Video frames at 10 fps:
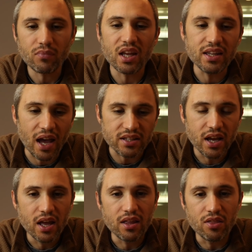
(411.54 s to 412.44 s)
Yes,
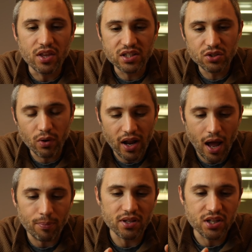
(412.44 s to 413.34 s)
this is what
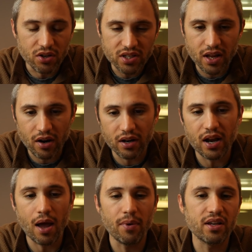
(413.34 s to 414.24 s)
happens, here's the
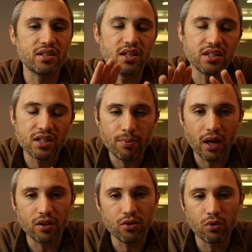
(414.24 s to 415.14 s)
aerodynamics, this is the
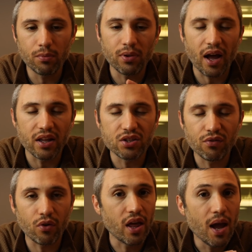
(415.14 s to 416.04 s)
pedal you would apply and so
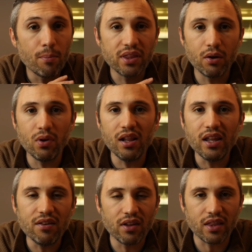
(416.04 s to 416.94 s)
forth, but then we
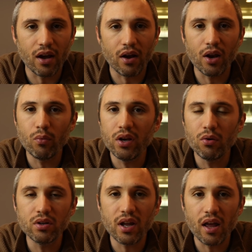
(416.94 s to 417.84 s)
leave it there and we
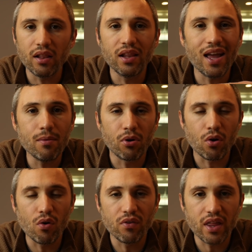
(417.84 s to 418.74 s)
don't labor
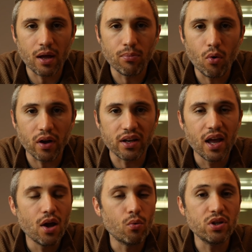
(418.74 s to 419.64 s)
over that point.
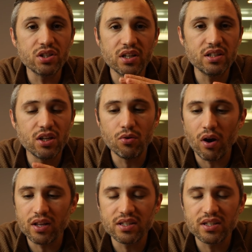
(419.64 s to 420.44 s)
We just continue on